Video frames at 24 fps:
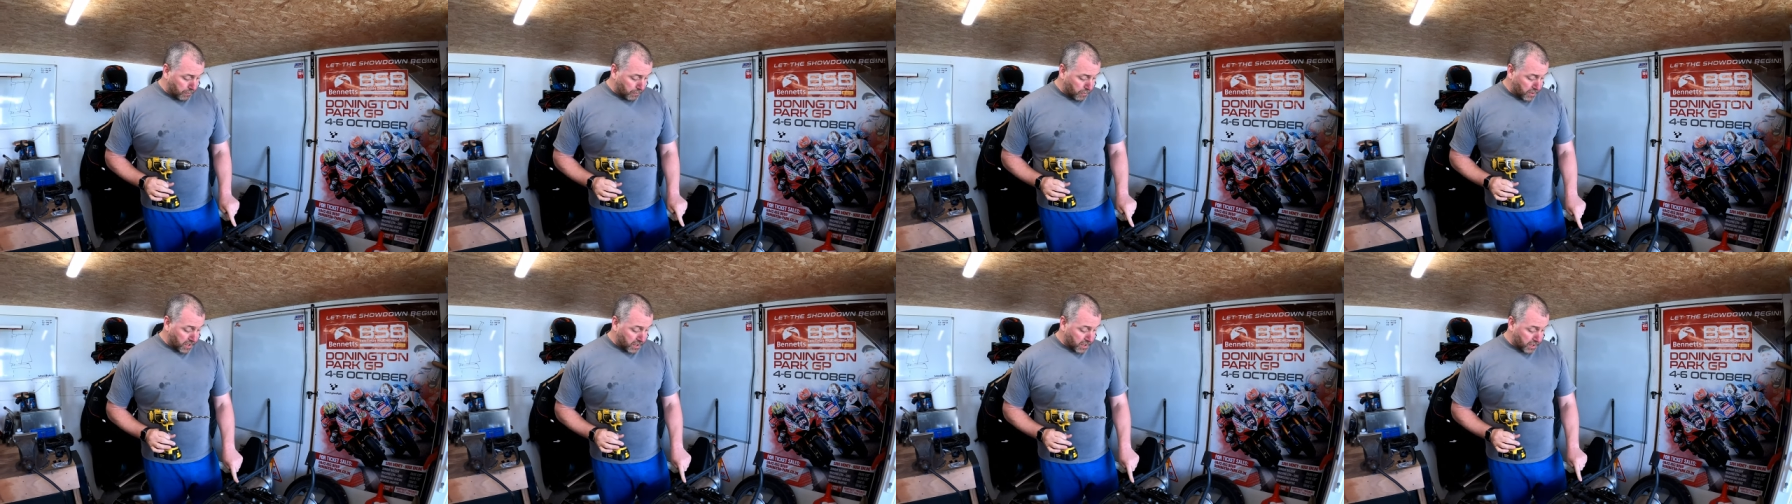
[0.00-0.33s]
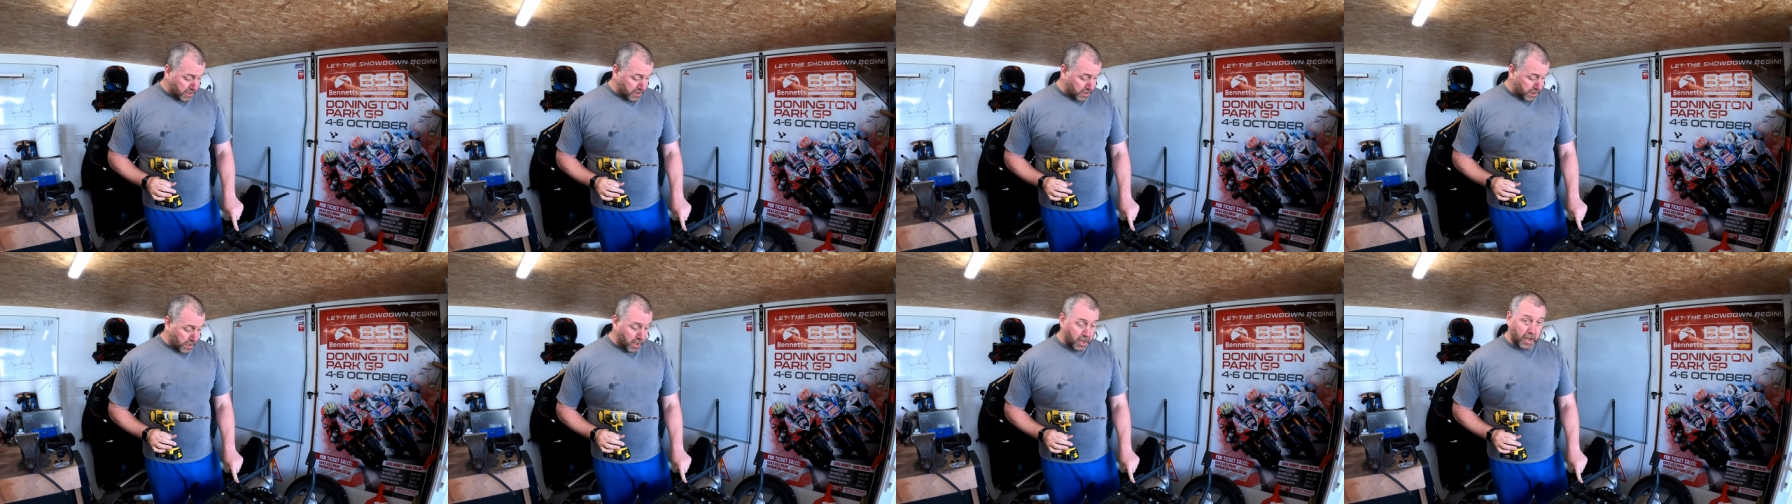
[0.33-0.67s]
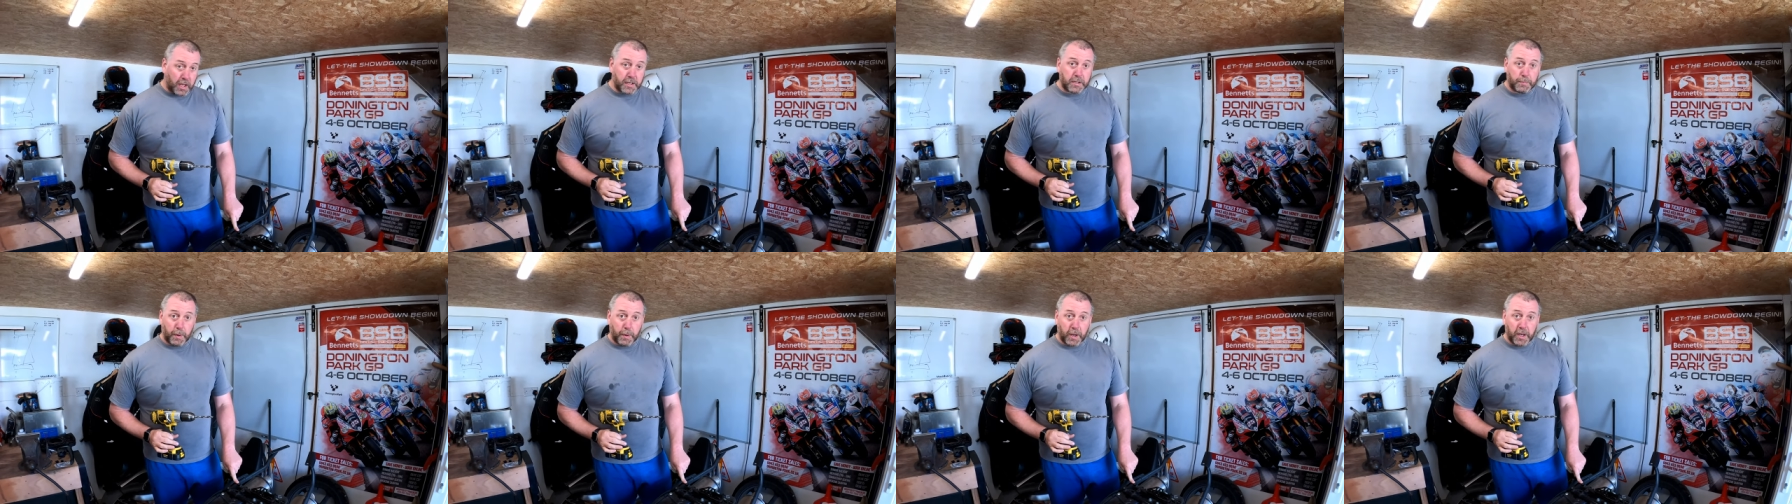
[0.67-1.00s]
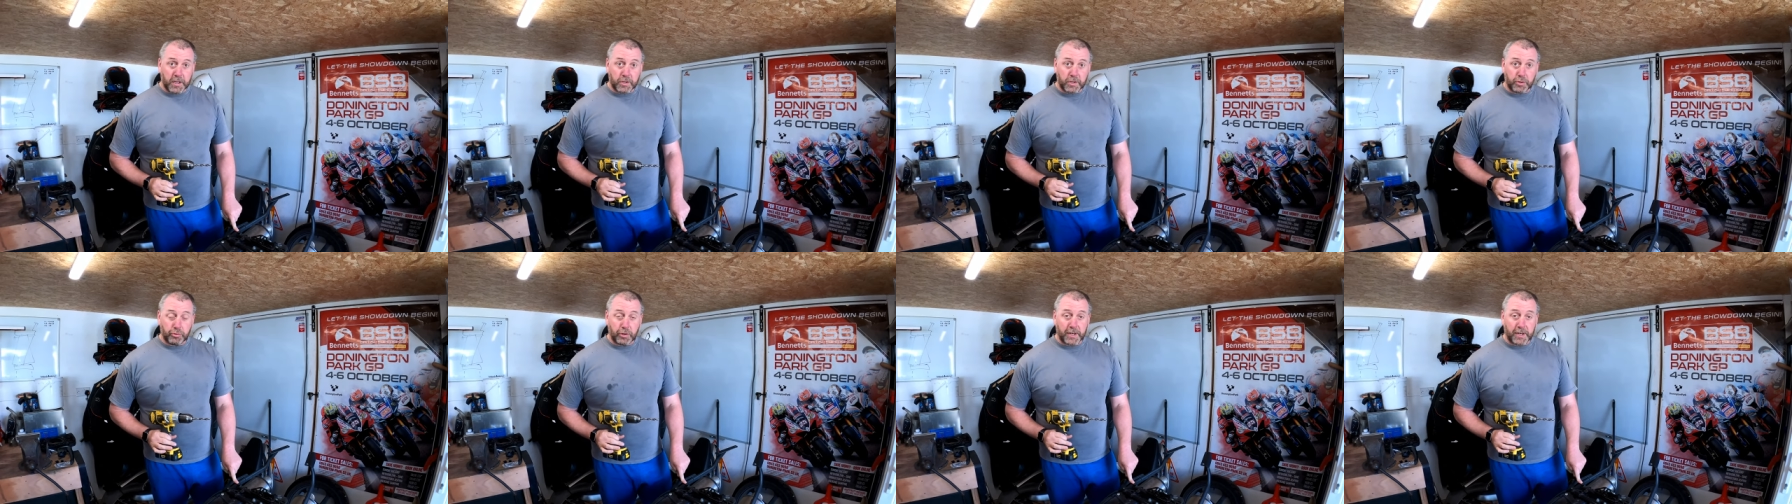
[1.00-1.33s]
and we're going to start
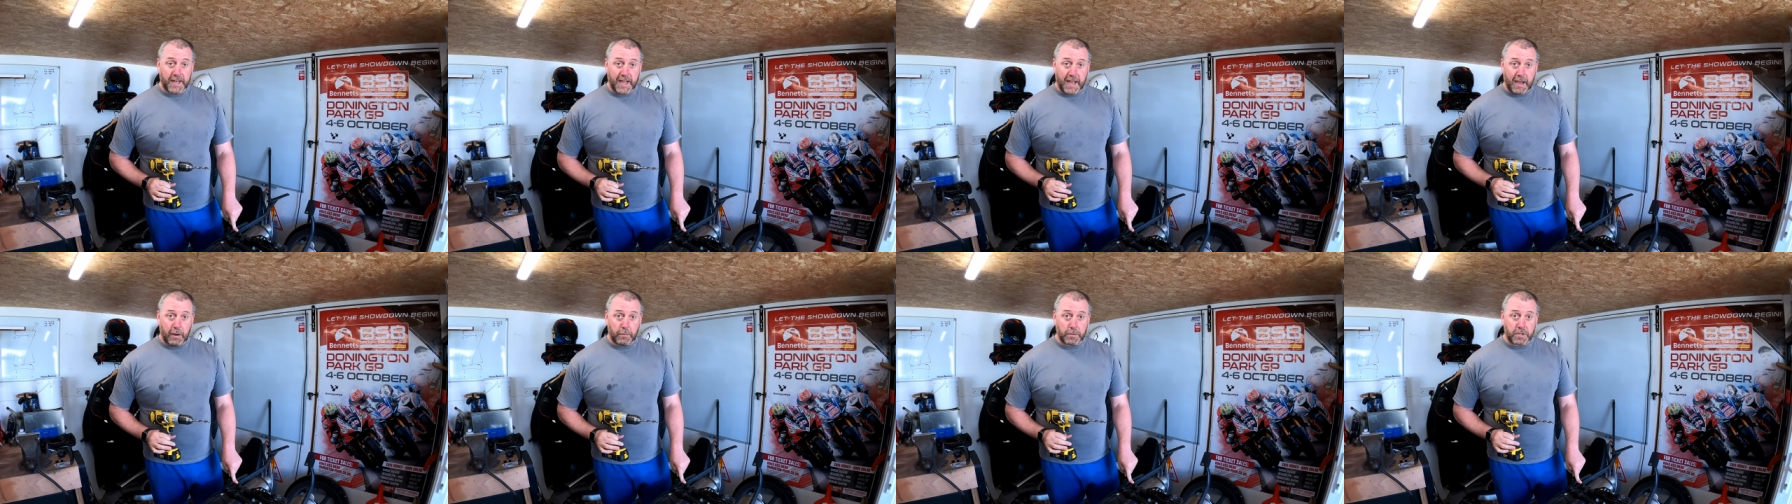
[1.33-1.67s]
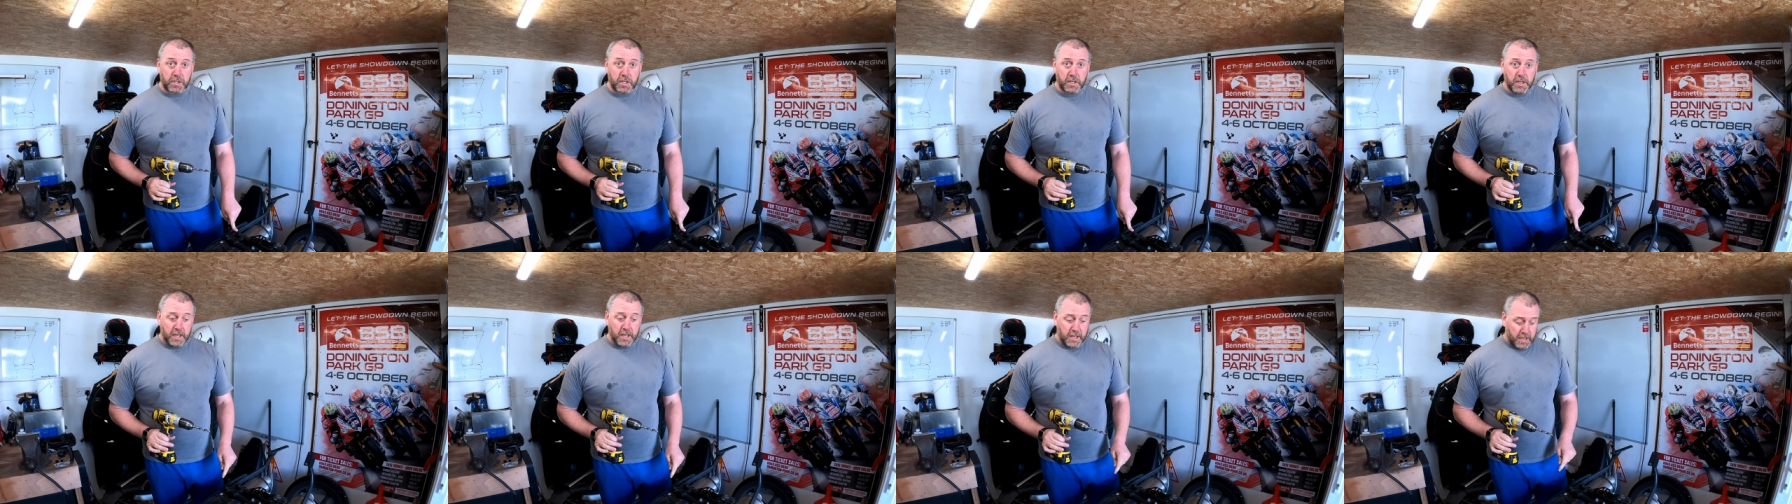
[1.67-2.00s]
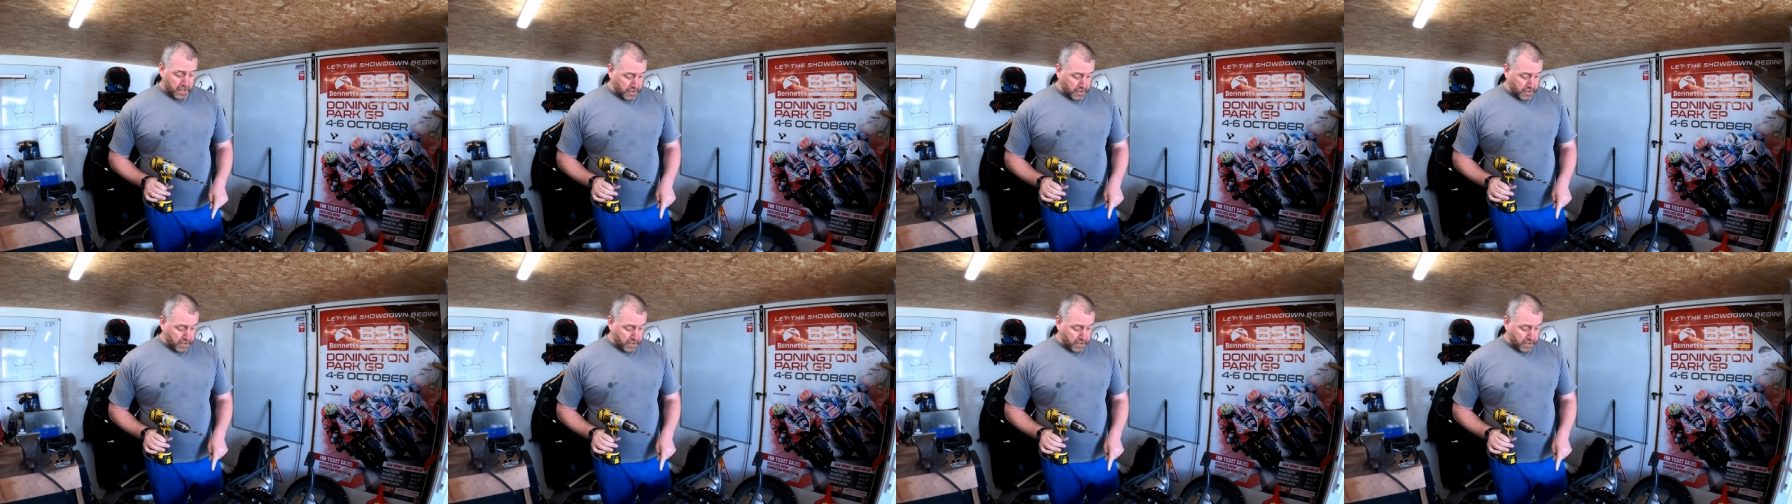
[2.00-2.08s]
by drilling out